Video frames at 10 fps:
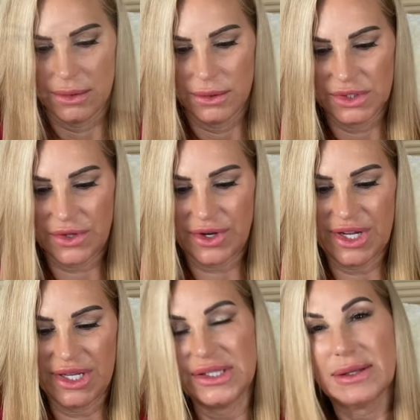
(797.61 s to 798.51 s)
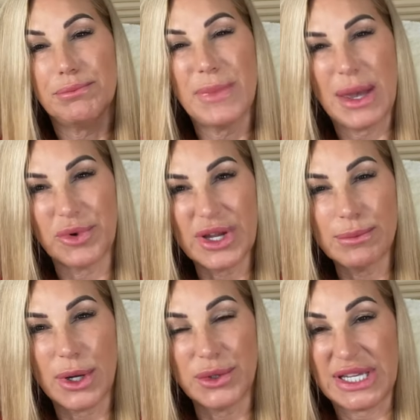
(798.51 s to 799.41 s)
So there is Memory
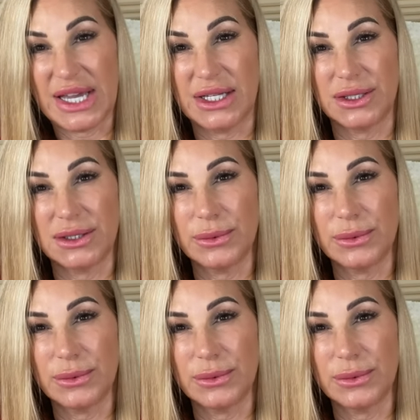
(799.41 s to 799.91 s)
Motel,